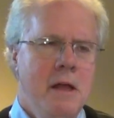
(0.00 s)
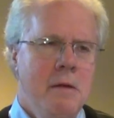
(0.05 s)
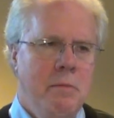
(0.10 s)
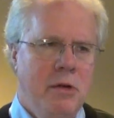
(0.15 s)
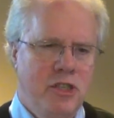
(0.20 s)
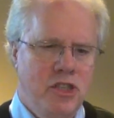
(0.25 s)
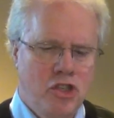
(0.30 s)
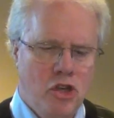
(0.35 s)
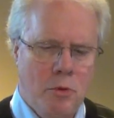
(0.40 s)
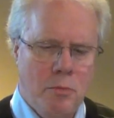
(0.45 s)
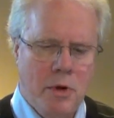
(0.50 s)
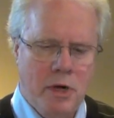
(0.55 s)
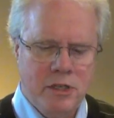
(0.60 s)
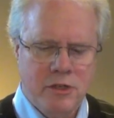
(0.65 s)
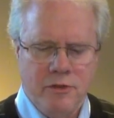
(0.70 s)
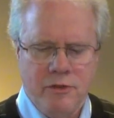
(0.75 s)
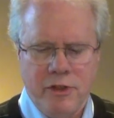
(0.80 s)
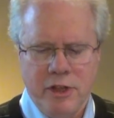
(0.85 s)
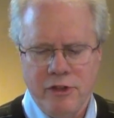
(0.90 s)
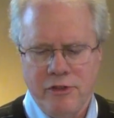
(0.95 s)
But so
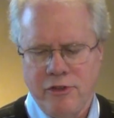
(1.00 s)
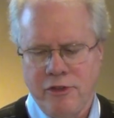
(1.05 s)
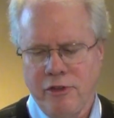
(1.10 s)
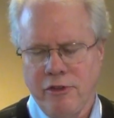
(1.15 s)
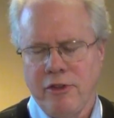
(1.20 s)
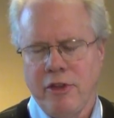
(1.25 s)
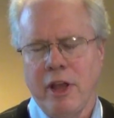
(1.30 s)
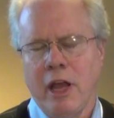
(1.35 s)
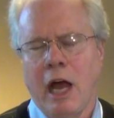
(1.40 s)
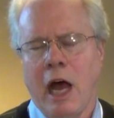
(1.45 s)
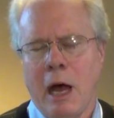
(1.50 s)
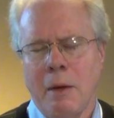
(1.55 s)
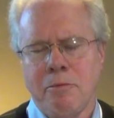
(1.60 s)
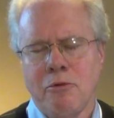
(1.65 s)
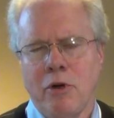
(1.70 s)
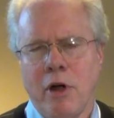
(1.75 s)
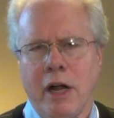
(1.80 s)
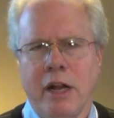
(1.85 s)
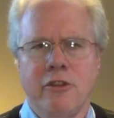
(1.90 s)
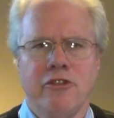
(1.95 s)
much of this is
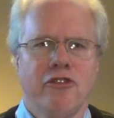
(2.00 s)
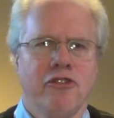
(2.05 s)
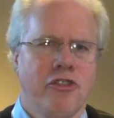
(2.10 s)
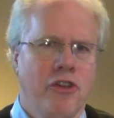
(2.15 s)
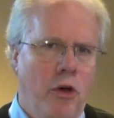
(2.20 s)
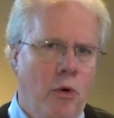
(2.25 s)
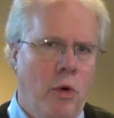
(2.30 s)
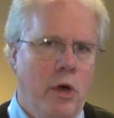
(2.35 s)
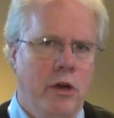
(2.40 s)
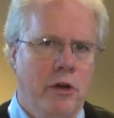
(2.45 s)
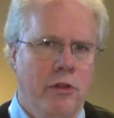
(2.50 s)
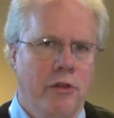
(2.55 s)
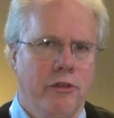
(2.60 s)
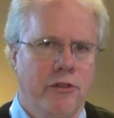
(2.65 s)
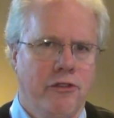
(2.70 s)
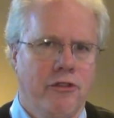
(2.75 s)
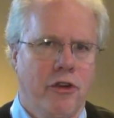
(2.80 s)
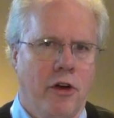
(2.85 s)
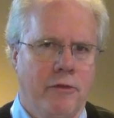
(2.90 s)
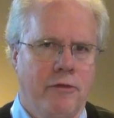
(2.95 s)
operating so under the
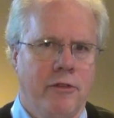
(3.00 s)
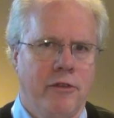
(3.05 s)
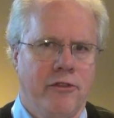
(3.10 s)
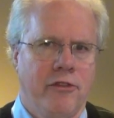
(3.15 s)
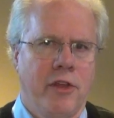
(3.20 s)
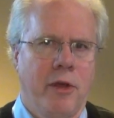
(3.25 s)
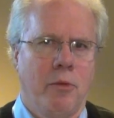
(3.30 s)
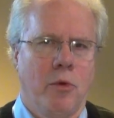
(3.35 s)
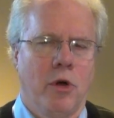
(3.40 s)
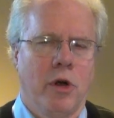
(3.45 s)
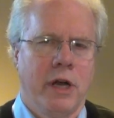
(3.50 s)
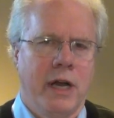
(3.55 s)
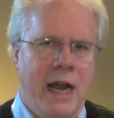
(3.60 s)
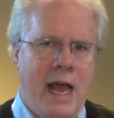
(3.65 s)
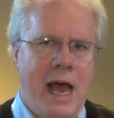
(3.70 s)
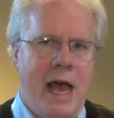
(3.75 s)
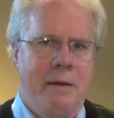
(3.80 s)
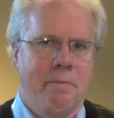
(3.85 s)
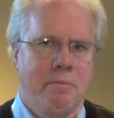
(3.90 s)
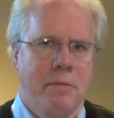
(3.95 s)
surface that we're
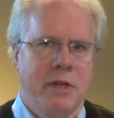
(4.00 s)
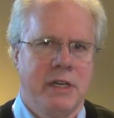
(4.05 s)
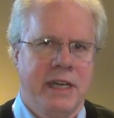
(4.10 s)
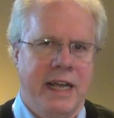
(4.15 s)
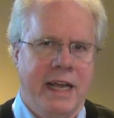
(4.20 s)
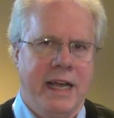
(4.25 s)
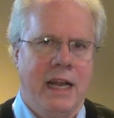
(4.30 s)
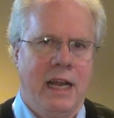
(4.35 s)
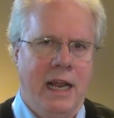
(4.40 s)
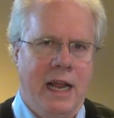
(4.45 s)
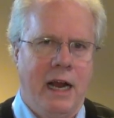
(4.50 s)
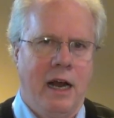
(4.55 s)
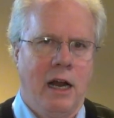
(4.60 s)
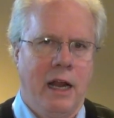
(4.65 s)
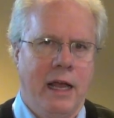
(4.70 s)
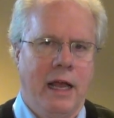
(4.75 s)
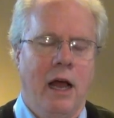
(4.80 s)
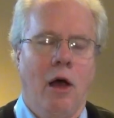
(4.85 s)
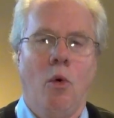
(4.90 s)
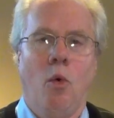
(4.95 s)
not
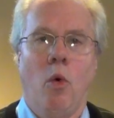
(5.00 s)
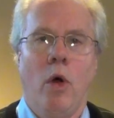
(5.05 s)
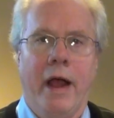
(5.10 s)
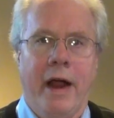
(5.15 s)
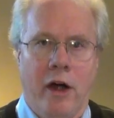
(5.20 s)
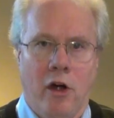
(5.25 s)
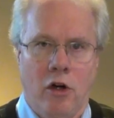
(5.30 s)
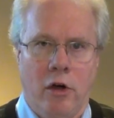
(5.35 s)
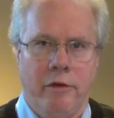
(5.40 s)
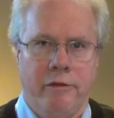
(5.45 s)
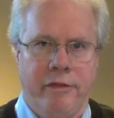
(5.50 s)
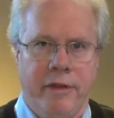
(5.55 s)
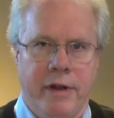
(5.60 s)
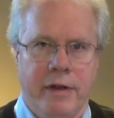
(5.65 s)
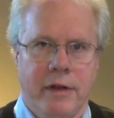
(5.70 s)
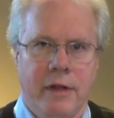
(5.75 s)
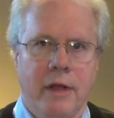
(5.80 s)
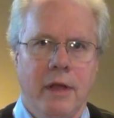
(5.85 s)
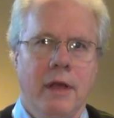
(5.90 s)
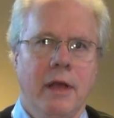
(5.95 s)
particularly aware of
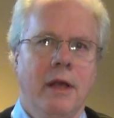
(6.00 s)
it,